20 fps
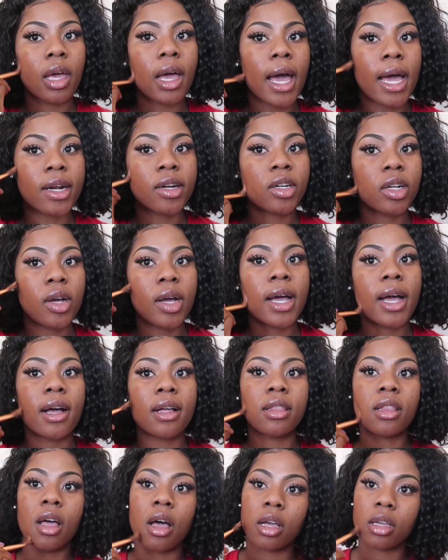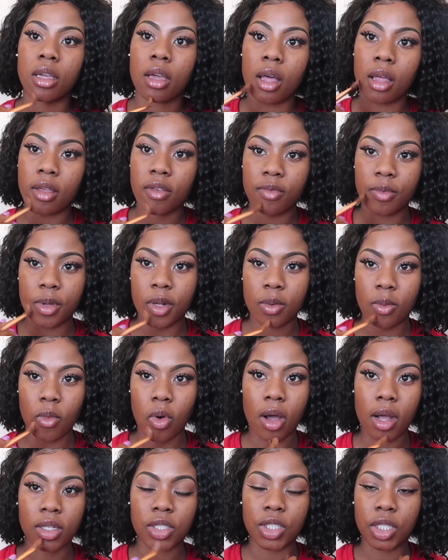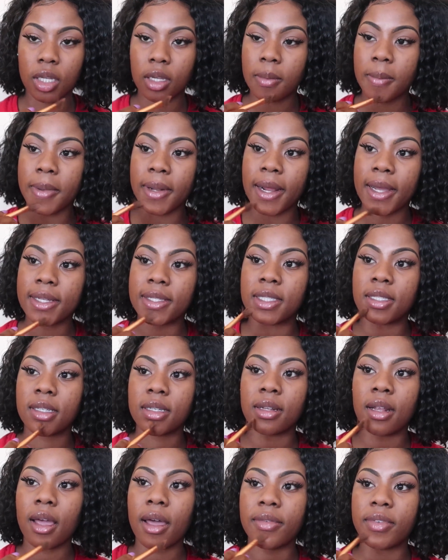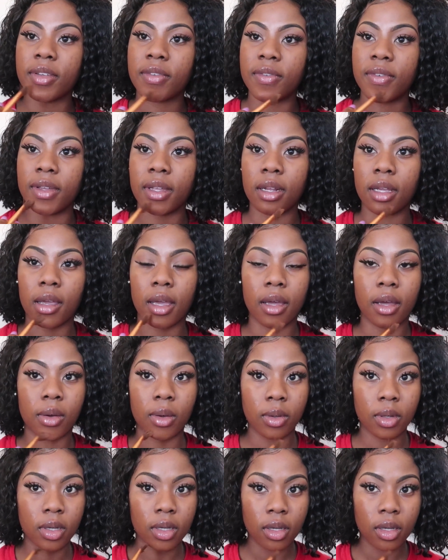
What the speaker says: don't know how long y'all have been watching, but I did have a video